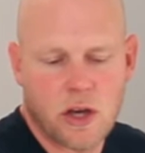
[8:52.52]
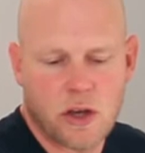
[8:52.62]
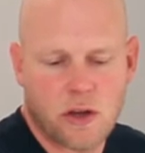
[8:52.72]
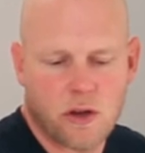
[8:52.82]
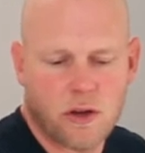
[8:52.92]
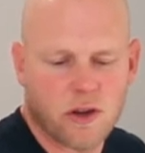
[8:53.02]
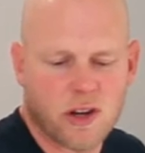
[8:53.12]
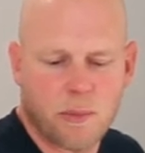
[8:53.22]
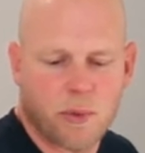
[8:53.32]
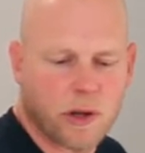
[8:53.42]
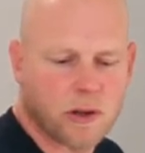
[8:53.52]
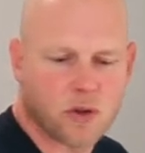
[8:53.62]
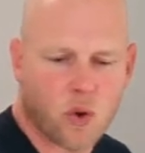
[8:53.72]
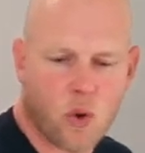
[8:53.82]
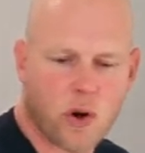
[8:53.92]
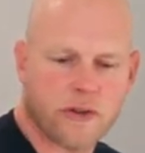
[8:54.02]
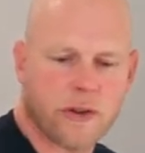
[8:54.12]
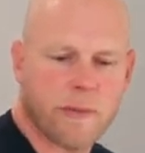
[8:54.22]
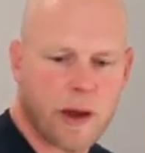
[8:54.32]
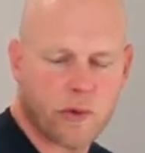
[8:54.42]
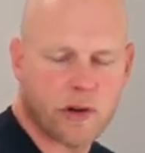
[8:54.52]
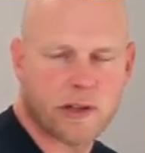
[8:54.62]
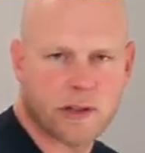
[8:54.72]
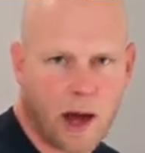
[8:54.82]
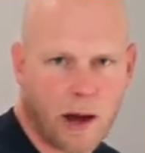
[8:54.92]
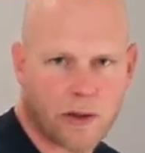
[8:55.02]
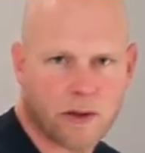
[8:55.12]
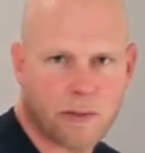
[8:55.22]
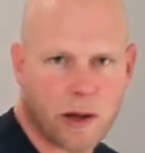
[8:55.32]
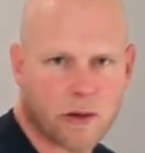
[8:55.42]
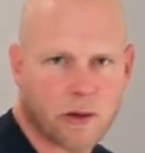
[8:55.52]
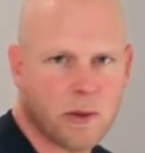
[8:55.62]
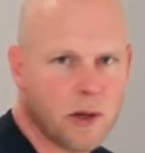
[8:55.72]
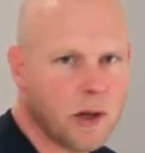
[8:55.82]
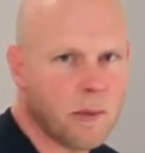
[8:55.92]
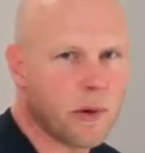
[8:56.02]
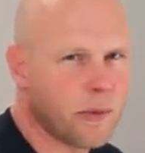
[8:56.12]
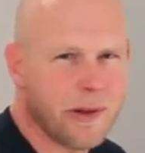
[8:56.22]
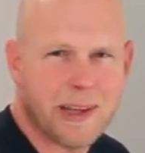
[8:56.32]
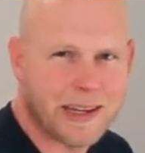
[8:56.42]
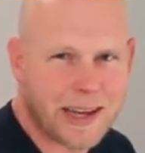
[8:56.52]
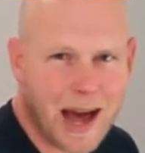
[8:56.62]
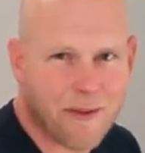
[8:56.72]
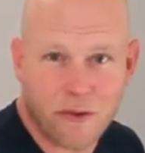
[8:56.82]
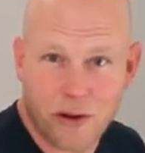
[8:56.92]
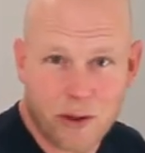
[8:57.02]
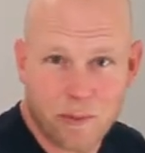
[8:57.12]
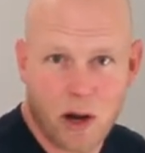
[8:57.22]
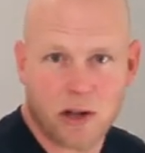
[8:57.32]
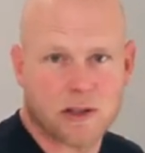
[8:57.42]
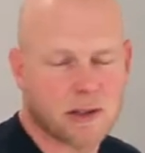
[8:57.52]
you're going to put it towards the memory side of the spectrum, but really not very much.